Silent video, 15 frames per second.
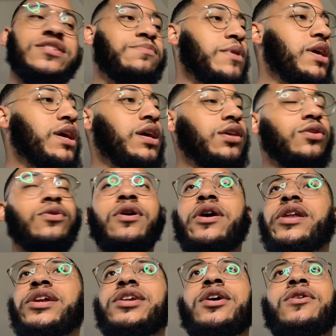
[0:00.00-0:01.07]
man, you
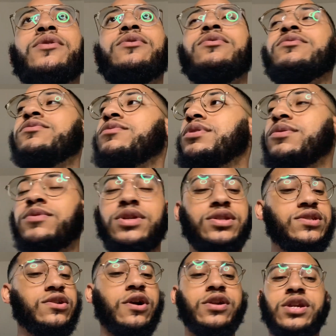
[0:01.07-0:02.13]
already know we
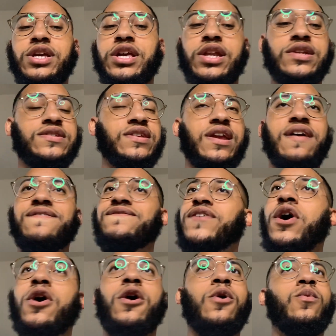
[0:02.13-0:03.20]
starting to get into that
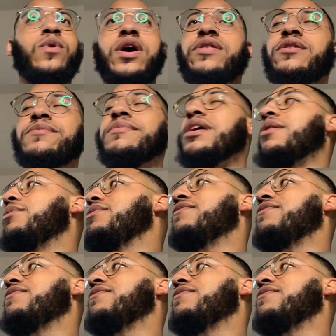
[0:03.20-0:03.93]
fall weather, man. We